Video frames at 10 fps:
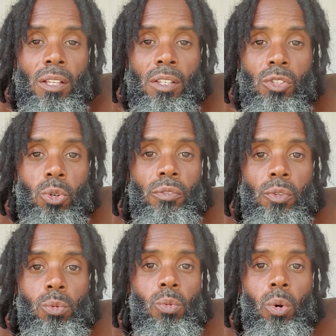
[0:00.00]
So if
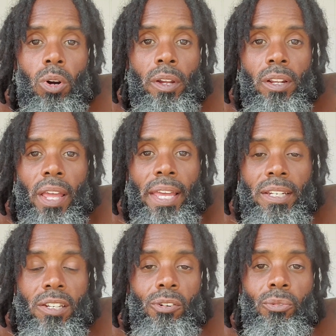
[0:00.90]
you want a
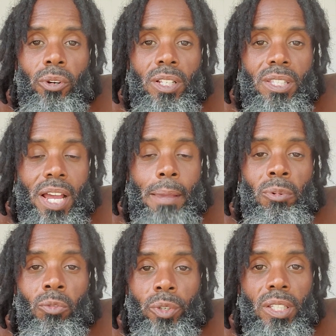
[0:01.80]
different type
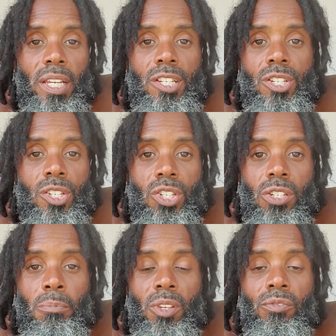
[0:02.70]
of
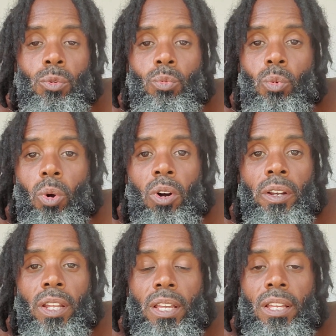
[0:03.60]
relationship, if you
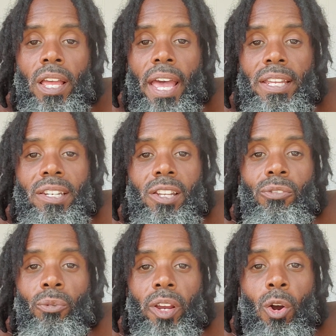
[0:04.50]
want a
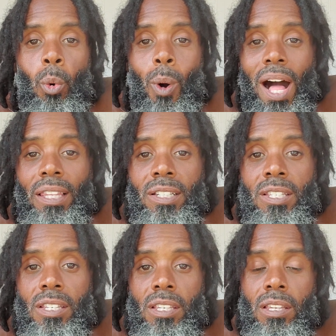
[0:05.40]
different
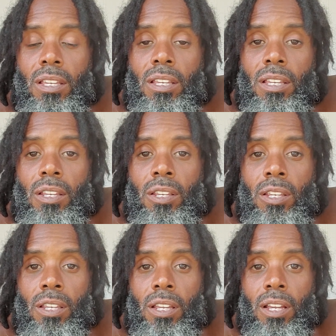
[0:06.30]
quality
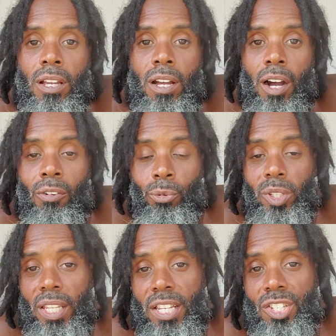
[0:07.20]
of
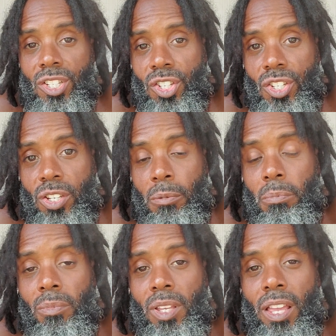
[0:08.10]
relationship,
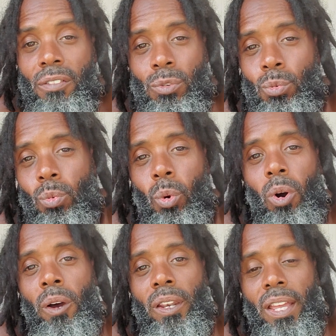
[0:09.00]
if you
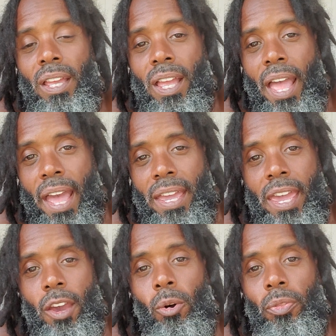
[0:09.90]
want a
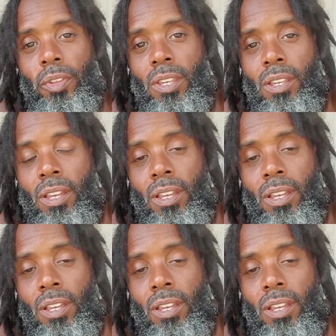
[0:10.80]
healthy